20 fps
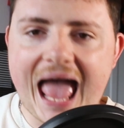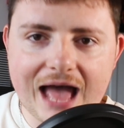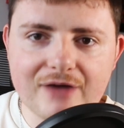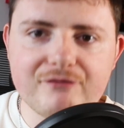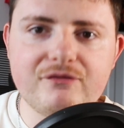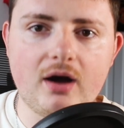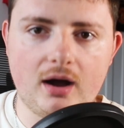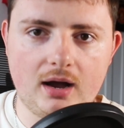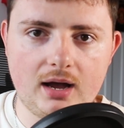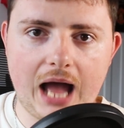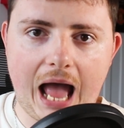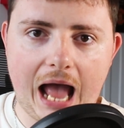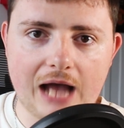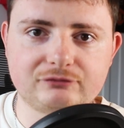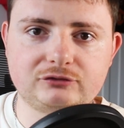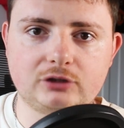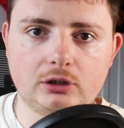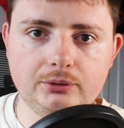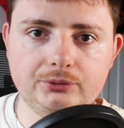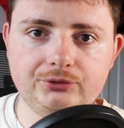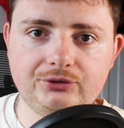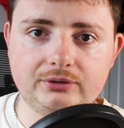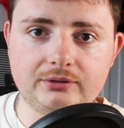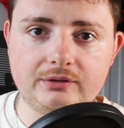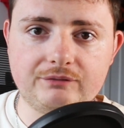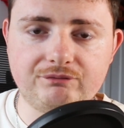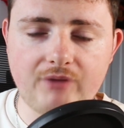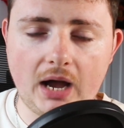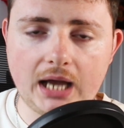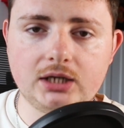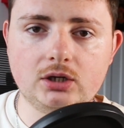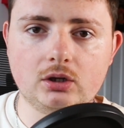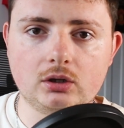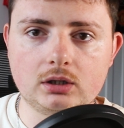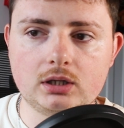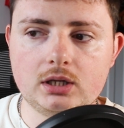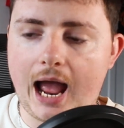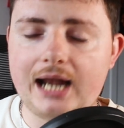ever after losing the final,